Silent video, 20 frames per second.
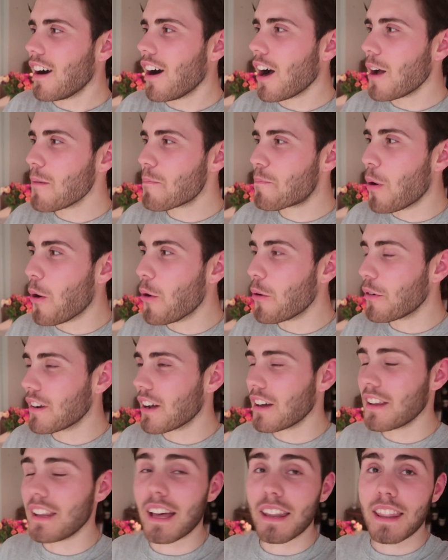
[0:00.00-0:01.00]
I
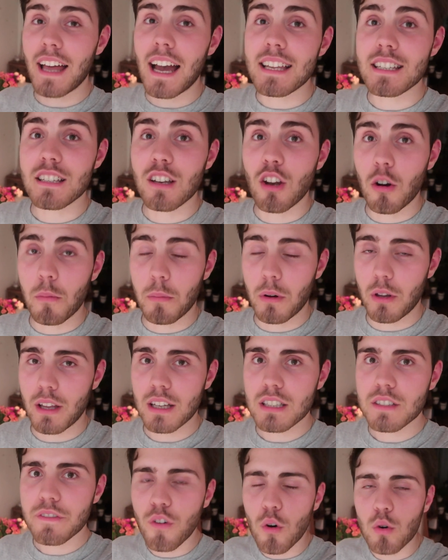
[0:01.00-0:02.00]
pulled, yeah, that is long, but
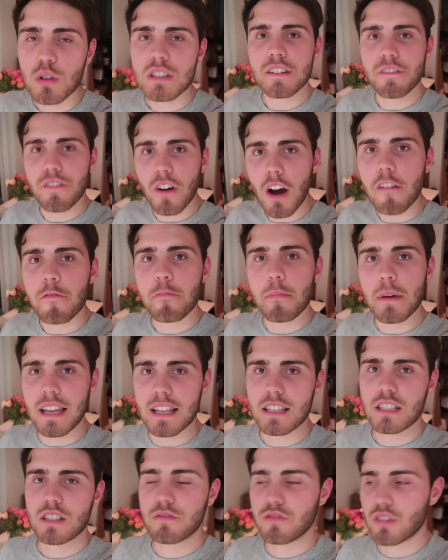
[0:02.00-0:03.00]
that's 45
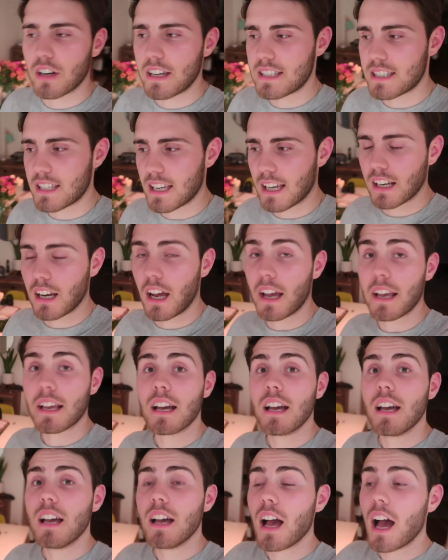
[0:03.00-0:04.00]
minutes of racing.
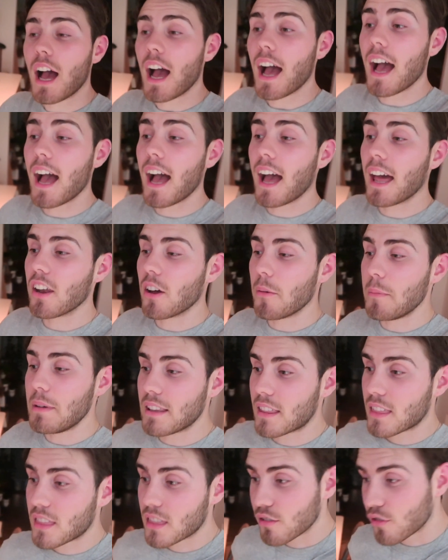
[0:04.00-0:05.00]
Like, and I
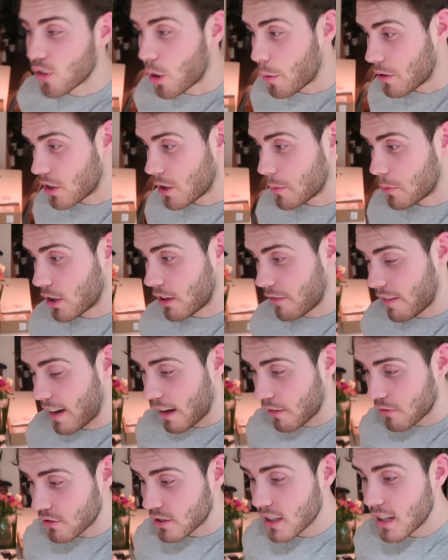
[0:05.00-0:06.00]
mean throwing your body
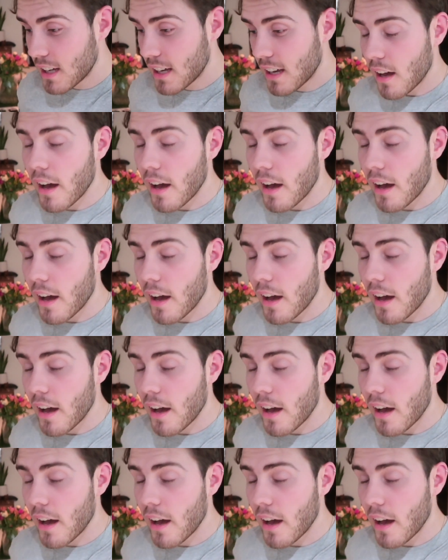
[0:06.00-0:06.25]
around.